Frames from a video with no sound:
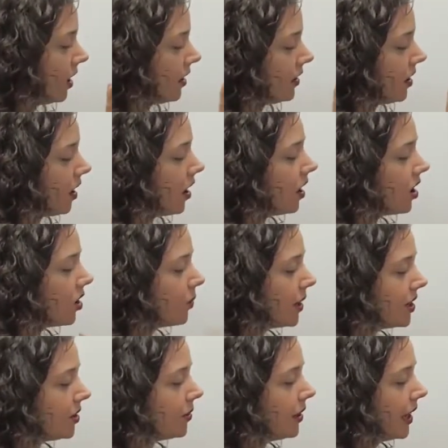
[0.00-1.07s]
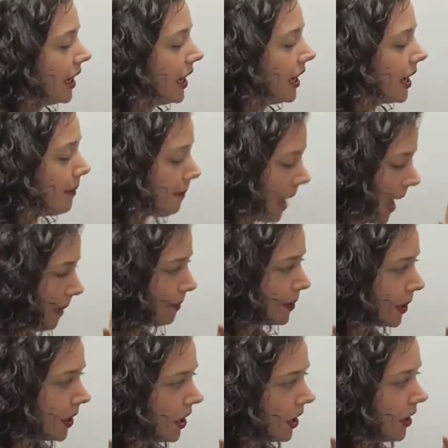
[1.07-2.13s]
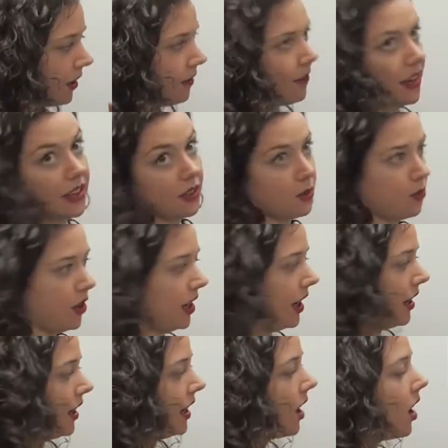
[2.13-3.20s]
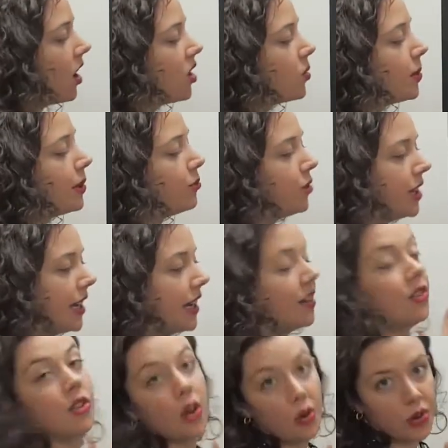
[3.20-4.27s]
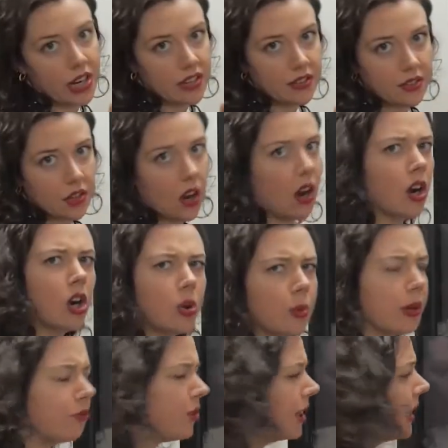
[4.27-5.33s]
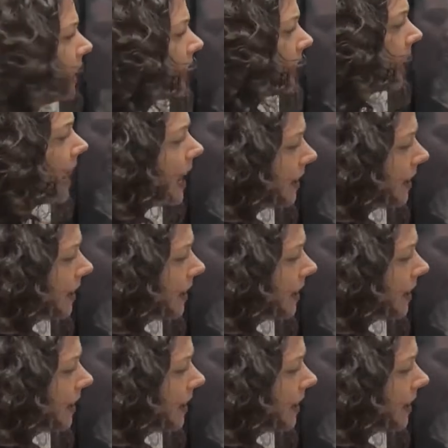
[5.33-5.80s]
on? Are we doing a map in the reading? Are we reading a notice? Are we reading an